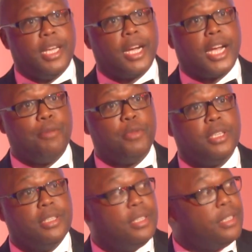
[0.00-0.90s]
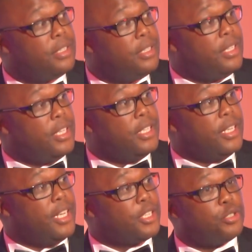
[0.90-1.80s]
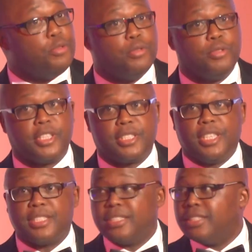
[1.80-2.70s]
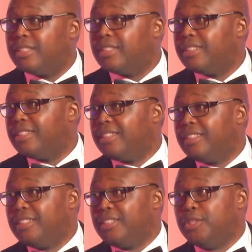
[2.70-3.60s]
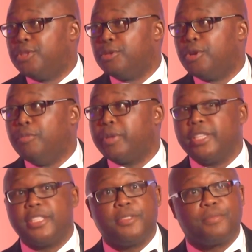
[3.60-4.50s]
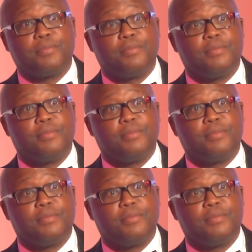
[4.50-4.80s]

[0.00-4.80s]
they're coming in the next 2 to 3 years into corporate.